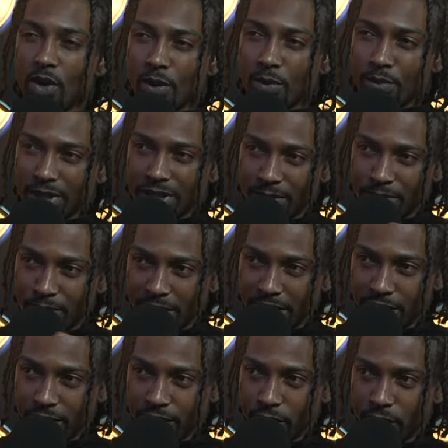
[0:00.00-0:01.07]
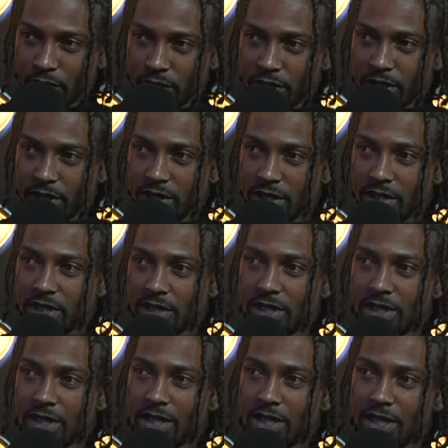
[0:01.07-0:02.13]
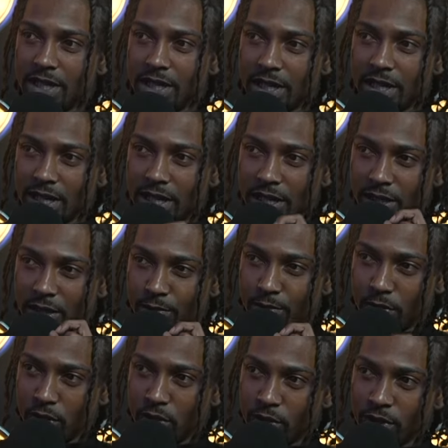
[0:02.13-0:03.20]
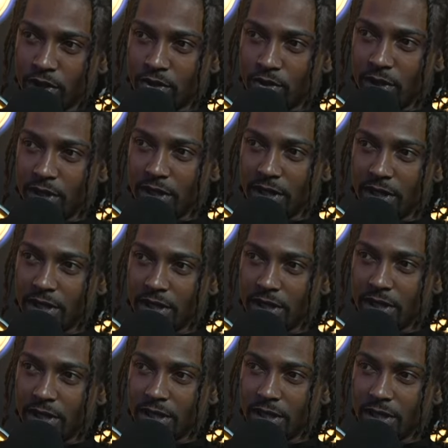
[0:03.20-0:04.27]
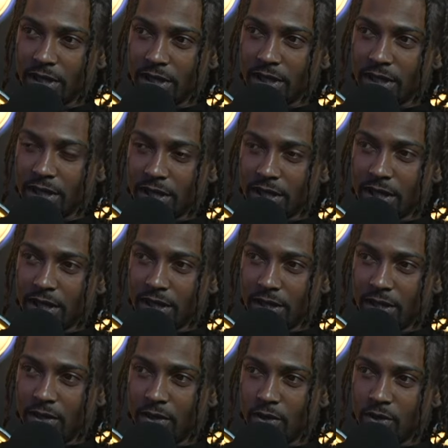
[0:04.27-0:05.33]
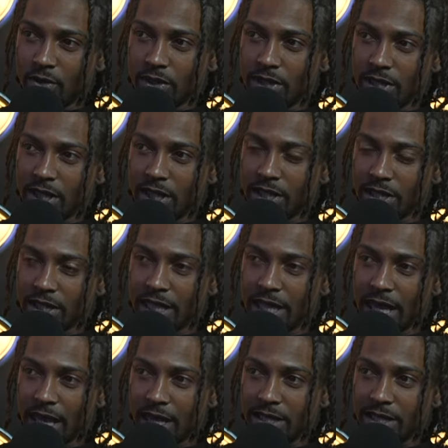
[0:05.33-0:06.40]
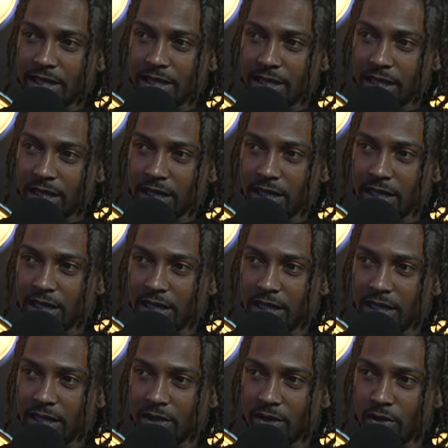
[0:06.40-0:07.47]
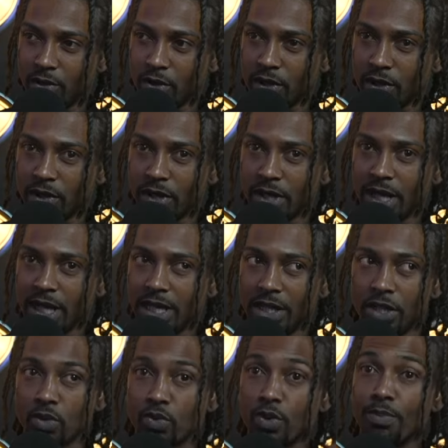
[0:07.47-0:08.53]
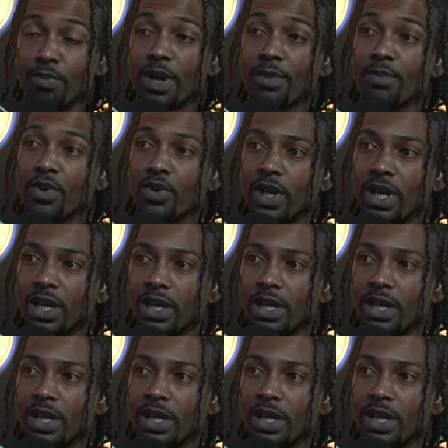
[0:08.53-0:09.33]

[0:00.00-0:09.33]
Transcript: But the metaphors and the poetry, those things can sink in, or they'll remember it